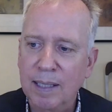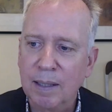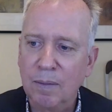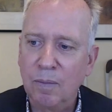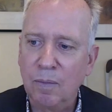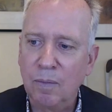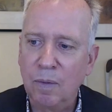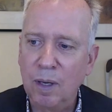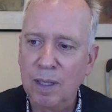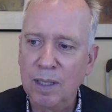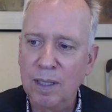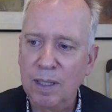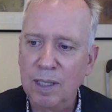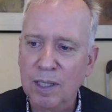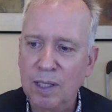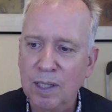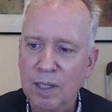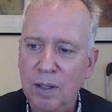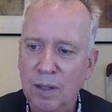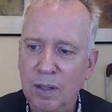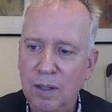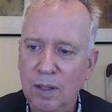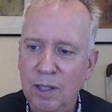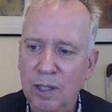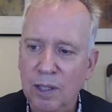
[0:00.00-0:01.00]
at
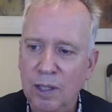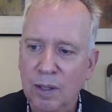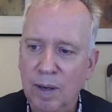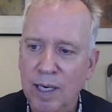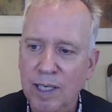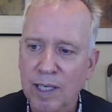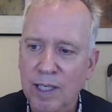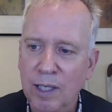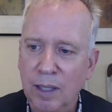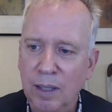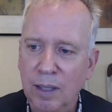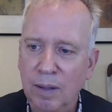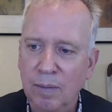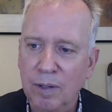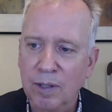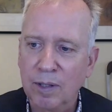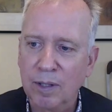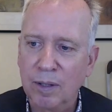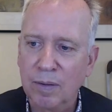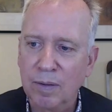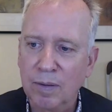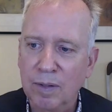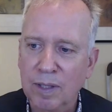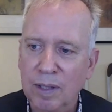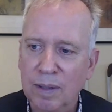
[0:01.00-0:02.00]
once, or do you gradually
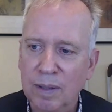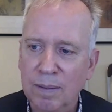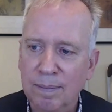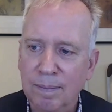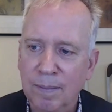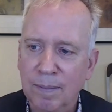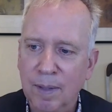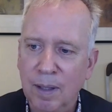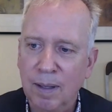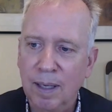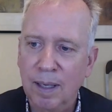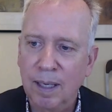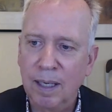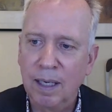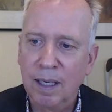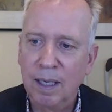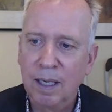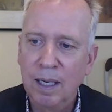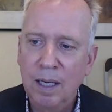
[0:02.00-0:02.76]
reduce? All right.